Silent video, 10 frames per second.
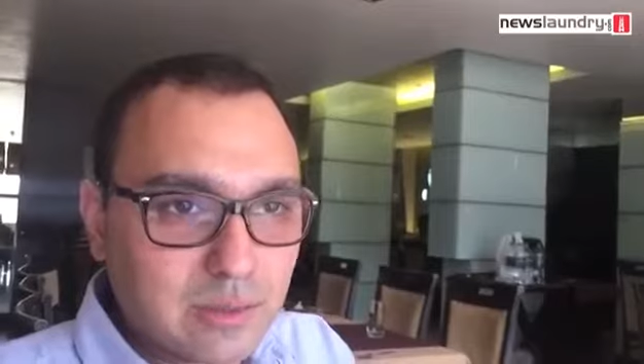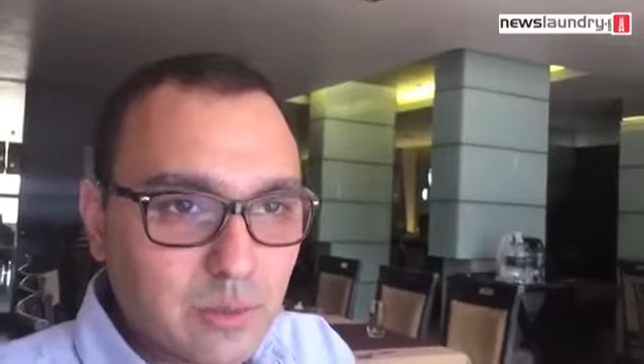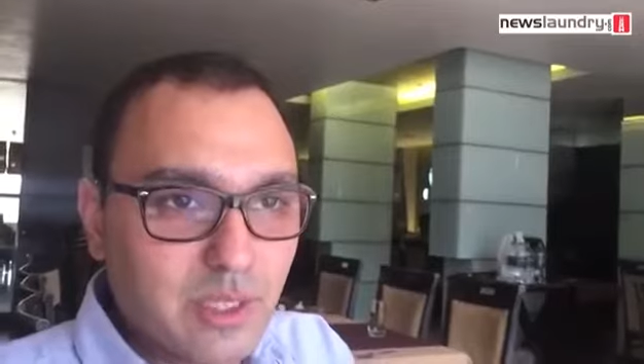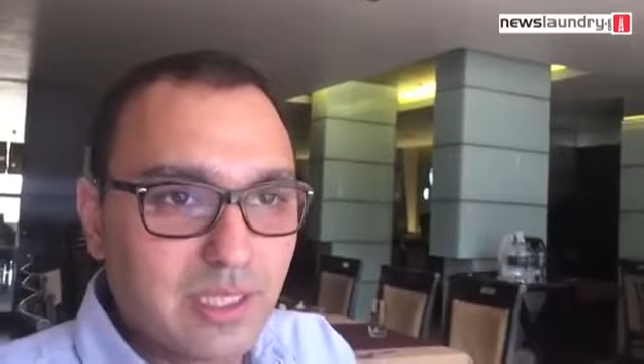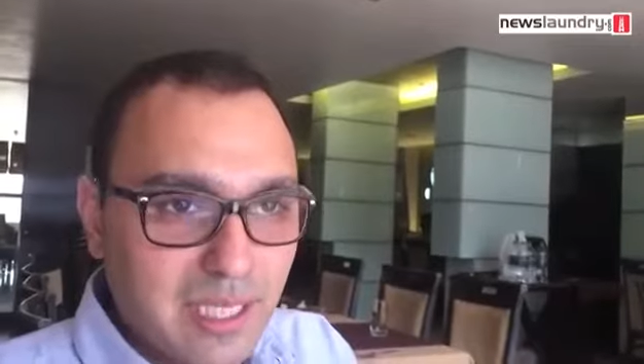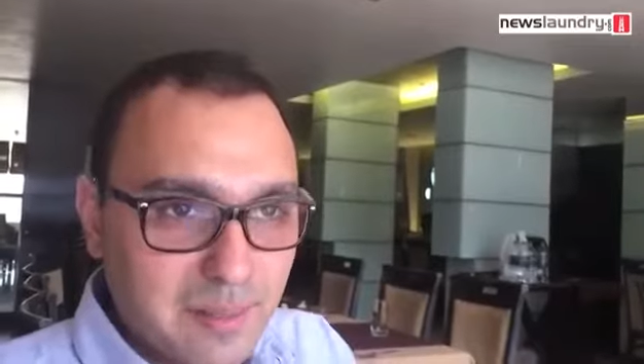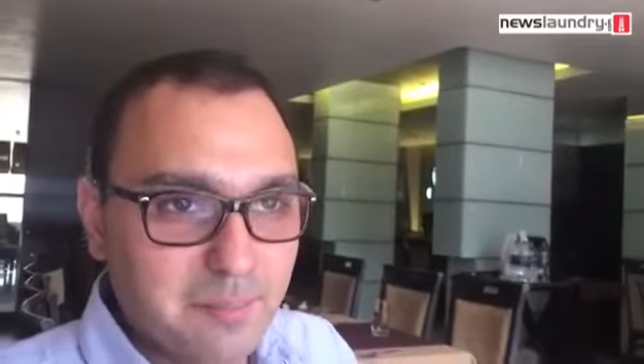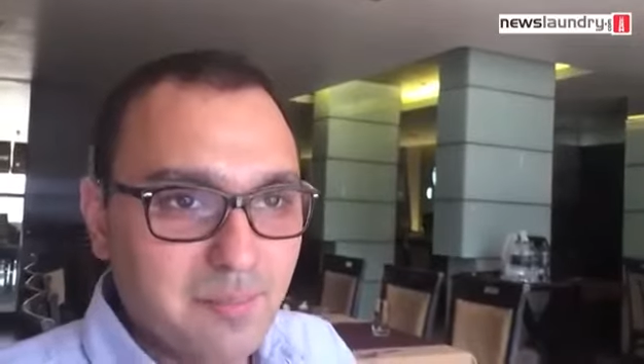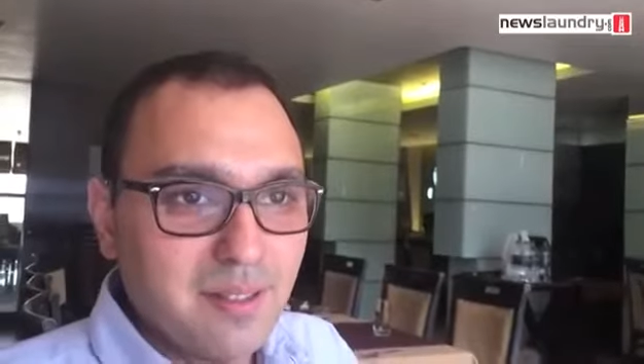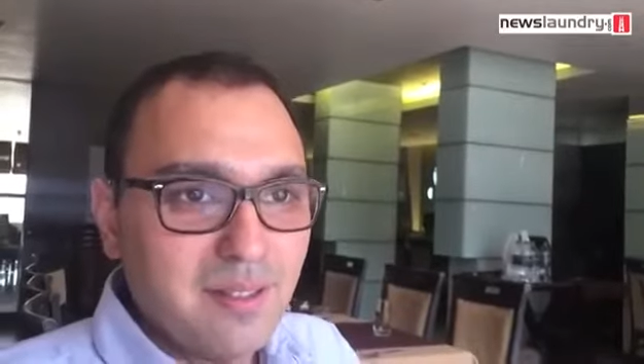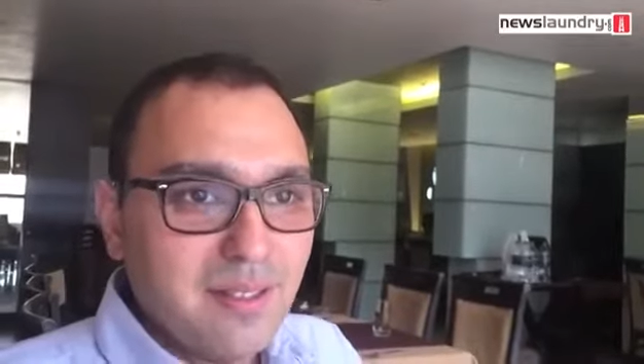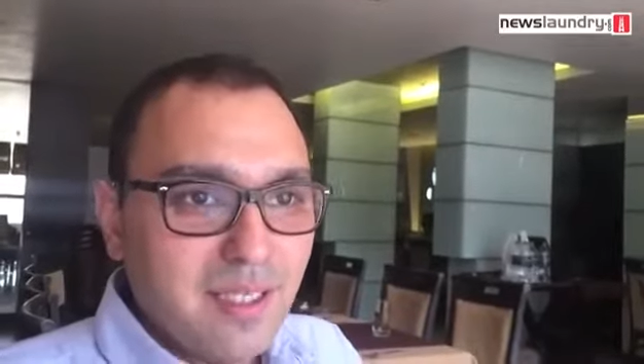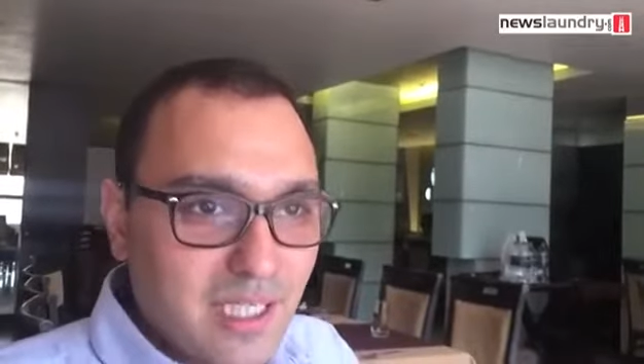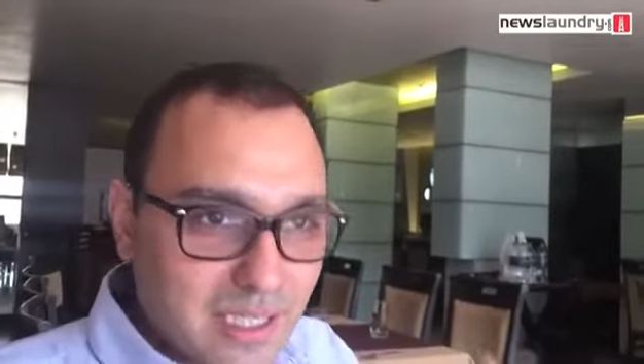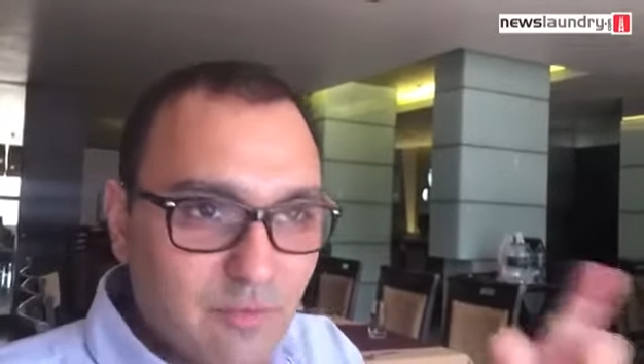is your name
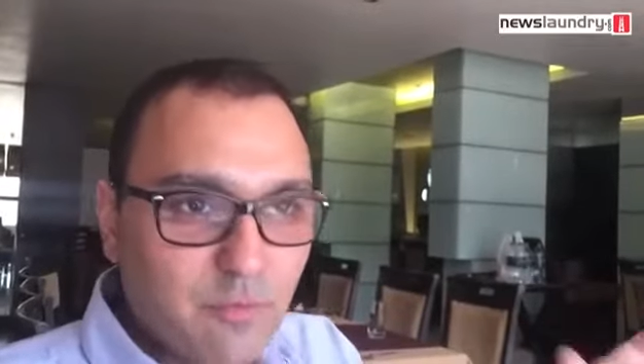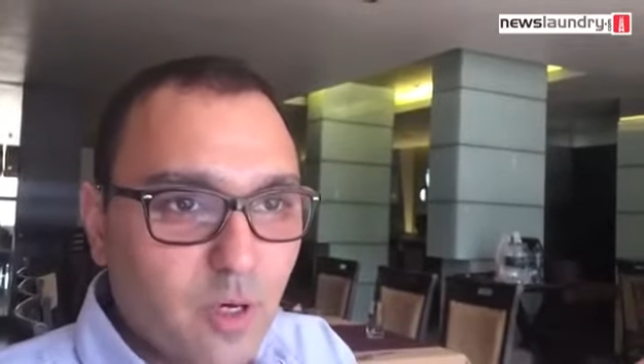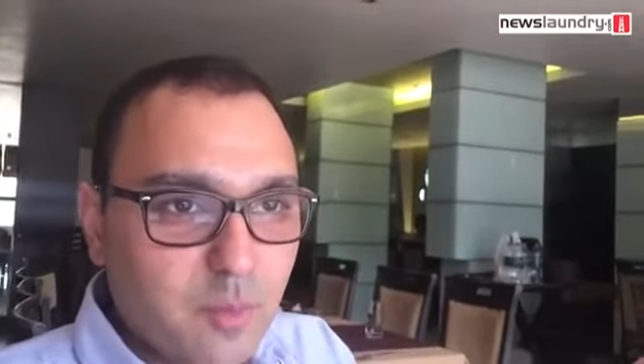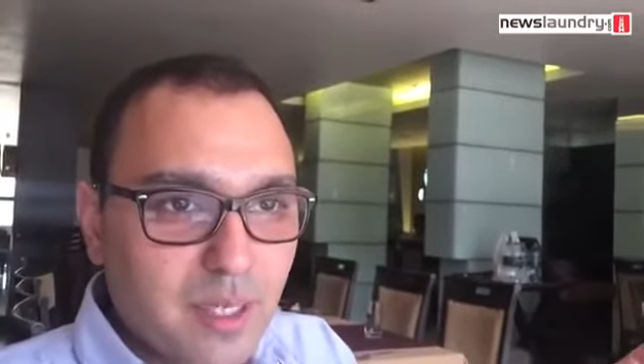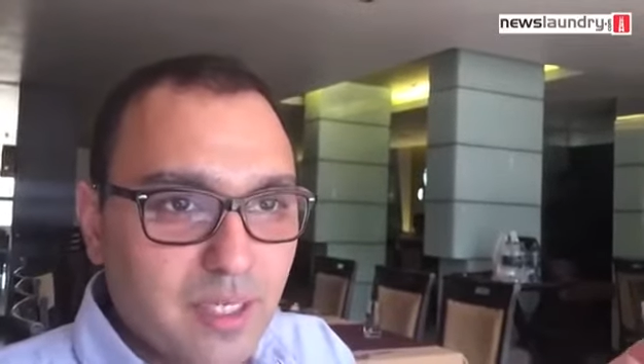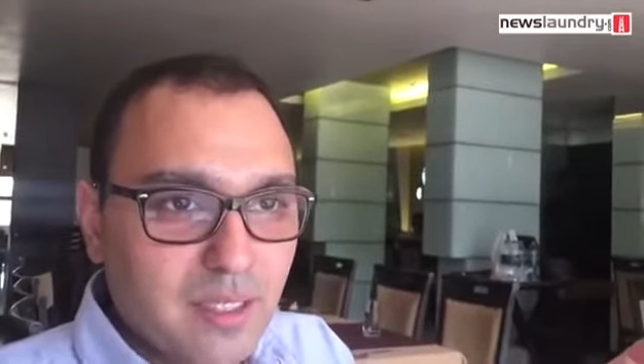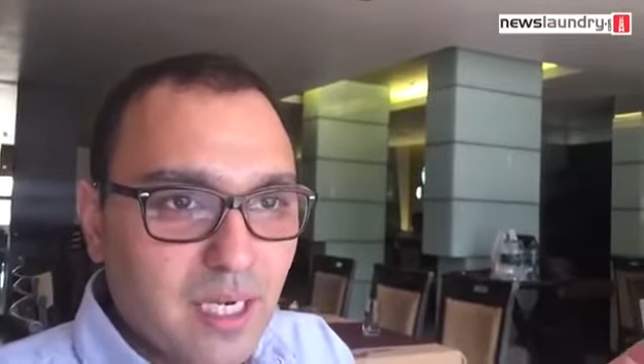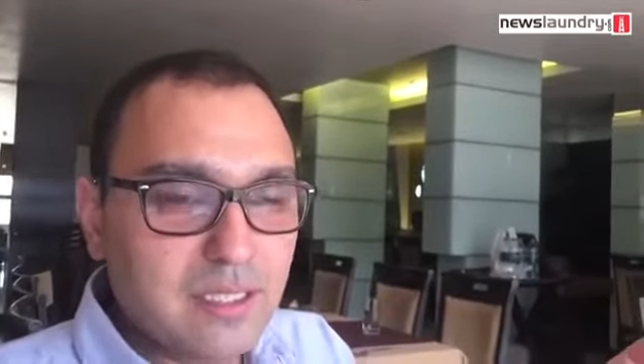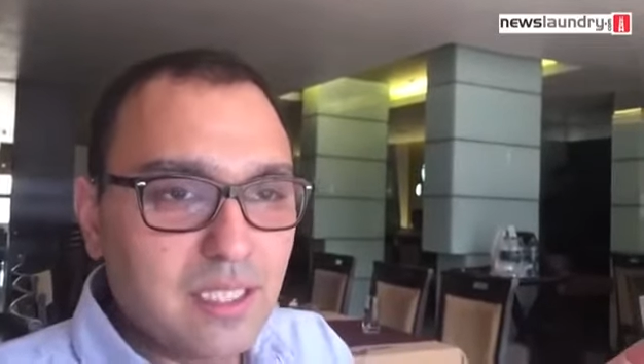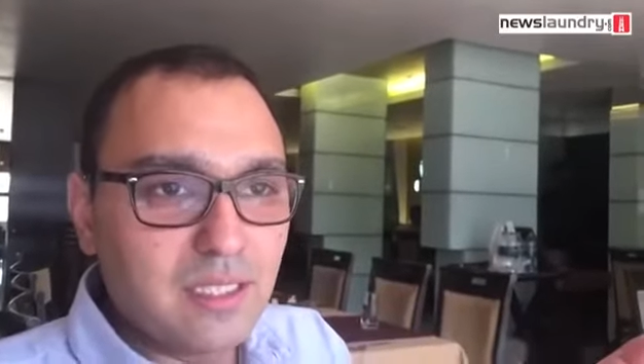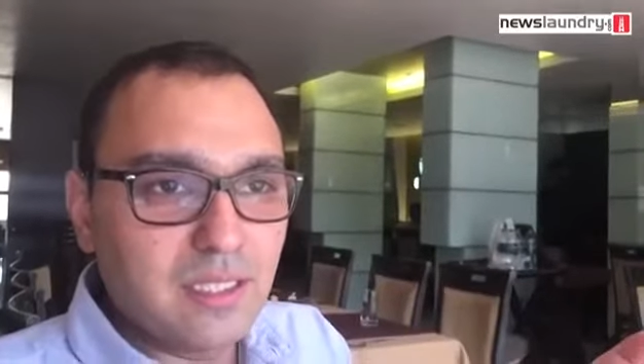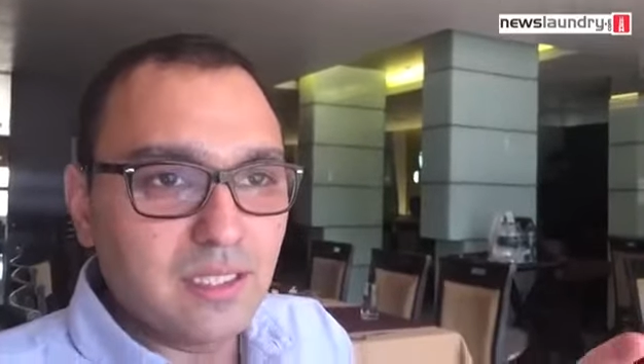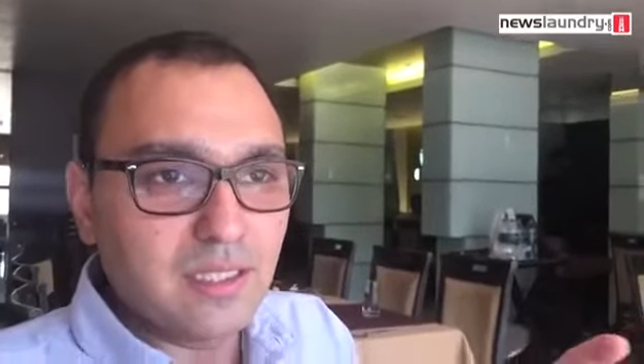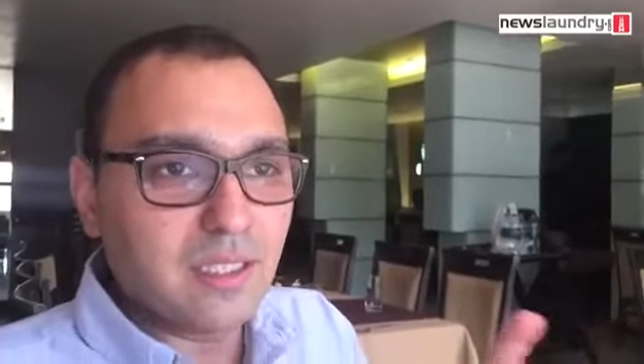in that format and then